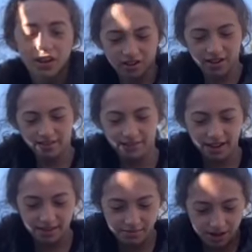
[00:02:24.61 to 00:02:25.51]
So I
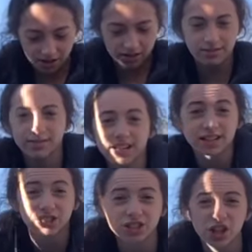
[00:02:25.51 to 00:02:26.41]
think can we do some like
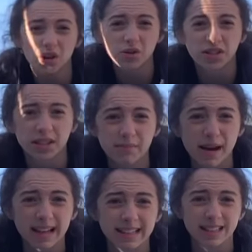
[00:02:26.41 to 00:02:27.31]
snow
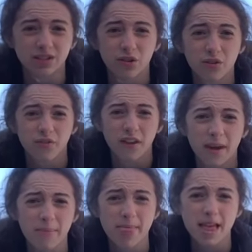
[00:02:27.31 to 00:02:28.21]
cinematic sort of thing?